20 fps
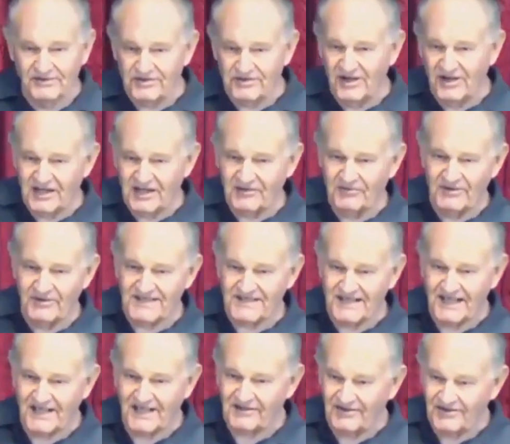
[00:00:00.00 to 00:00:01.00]
like we're
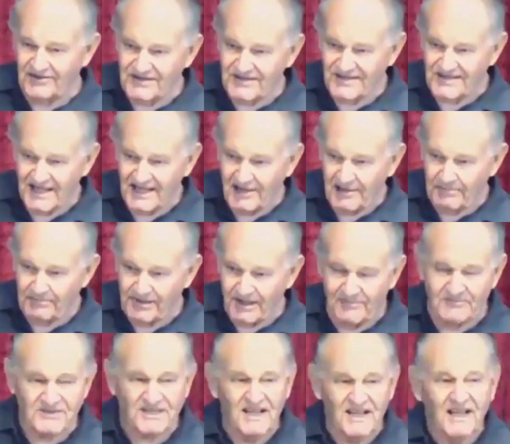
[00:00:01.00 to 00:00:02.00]
sucking on sour plums.